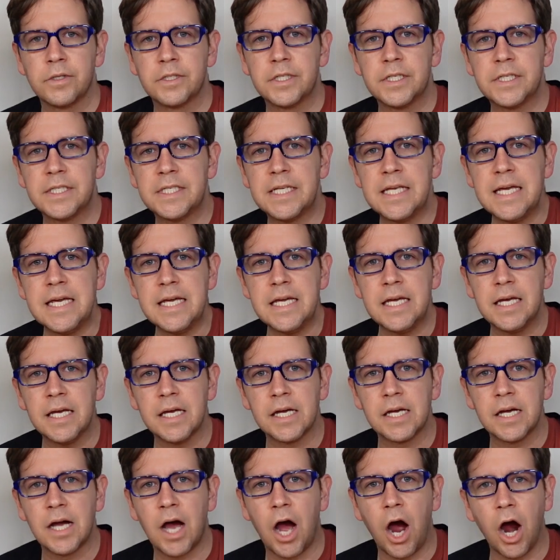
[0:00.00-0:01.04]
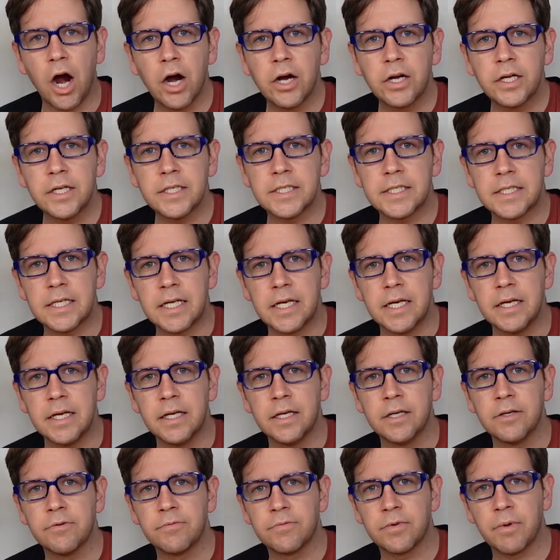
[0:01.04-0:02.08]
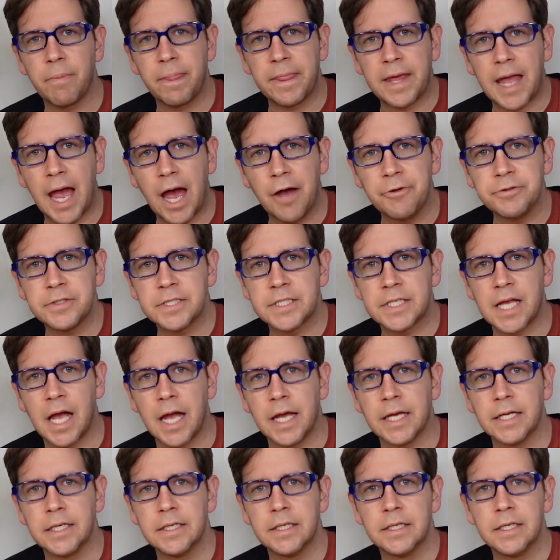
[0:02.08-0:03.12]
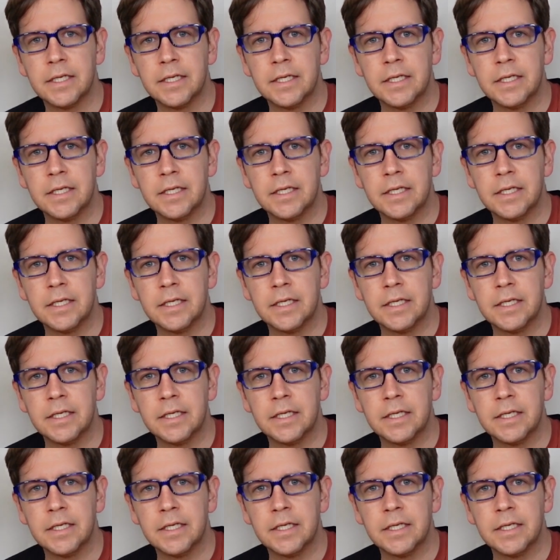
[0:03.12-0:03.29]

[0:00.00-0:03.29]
To see Argosy from the outside